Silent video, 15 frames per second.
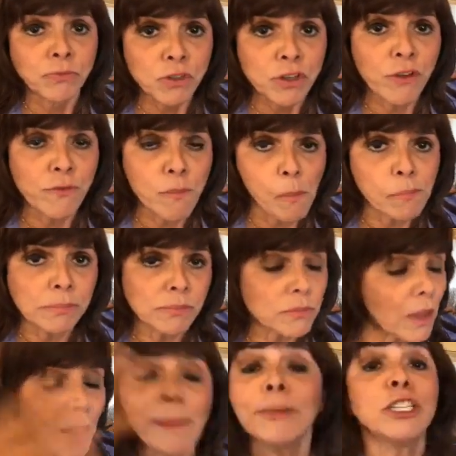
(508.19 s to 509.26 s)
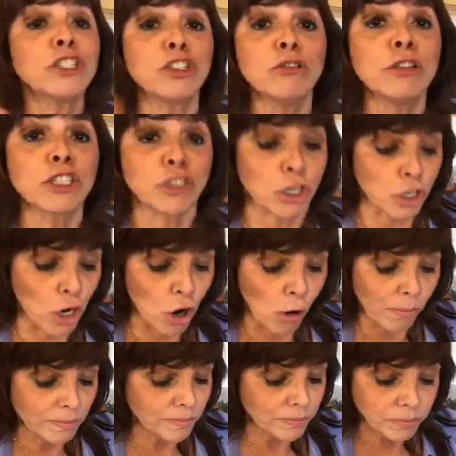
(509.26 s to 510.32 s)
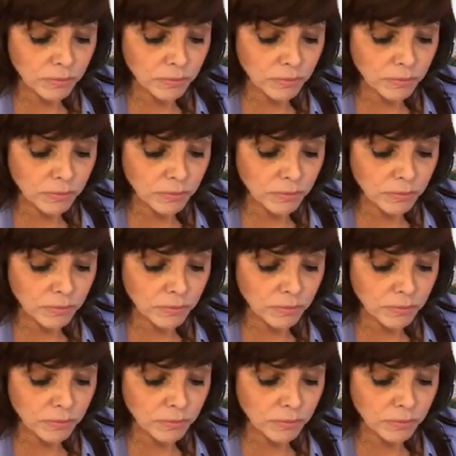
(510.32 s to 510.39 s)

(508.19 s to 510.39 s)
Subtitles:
I'm going to do this at home.